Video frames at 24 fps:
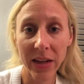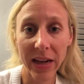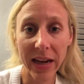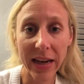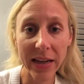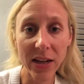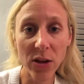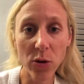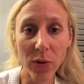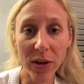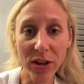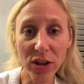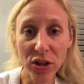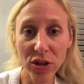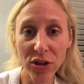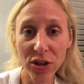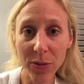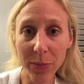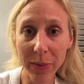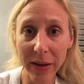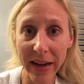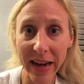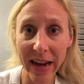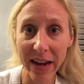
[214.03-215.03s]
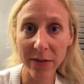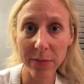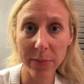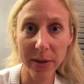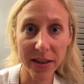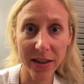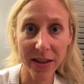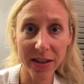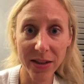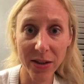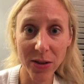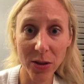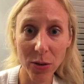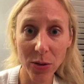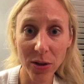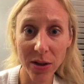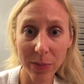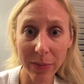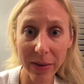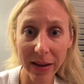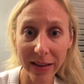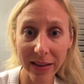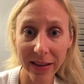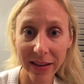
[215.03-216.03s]
Any questions you might have about the Suzuki
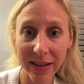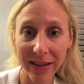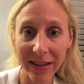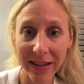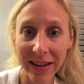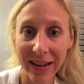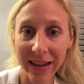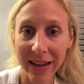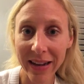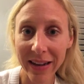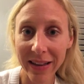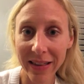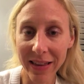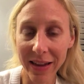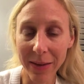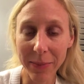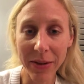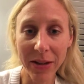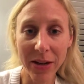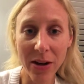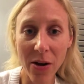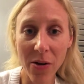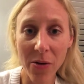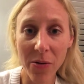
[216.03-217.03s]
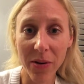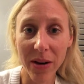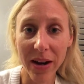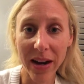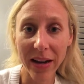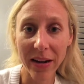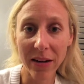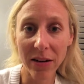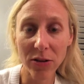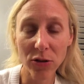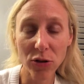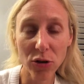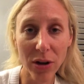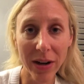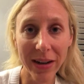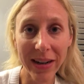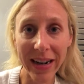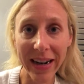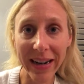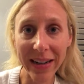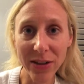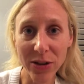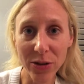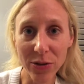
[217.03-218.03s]
method, let me know, and I'll try to
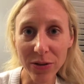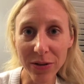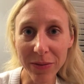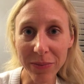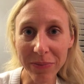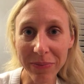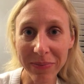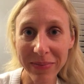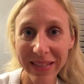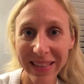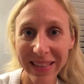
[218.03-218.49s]
answer them.